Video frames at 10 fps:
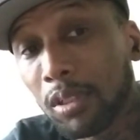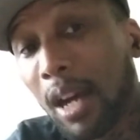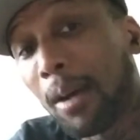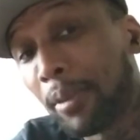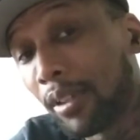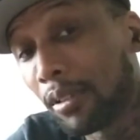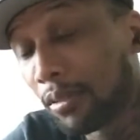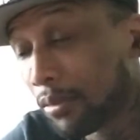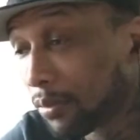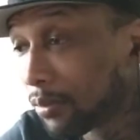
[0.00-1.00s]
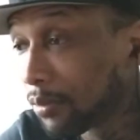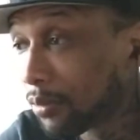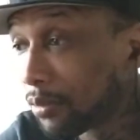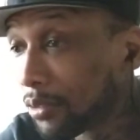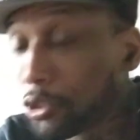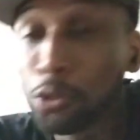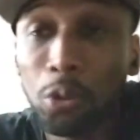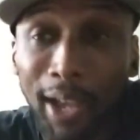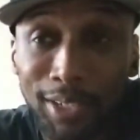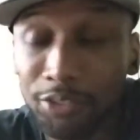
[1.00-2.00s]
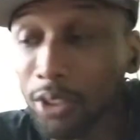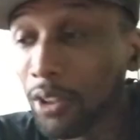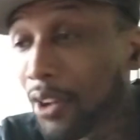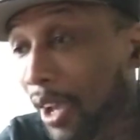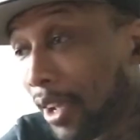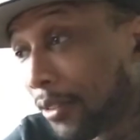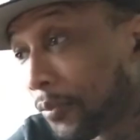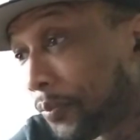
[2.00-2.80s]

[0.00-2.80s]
Comment. Do you like the song or not?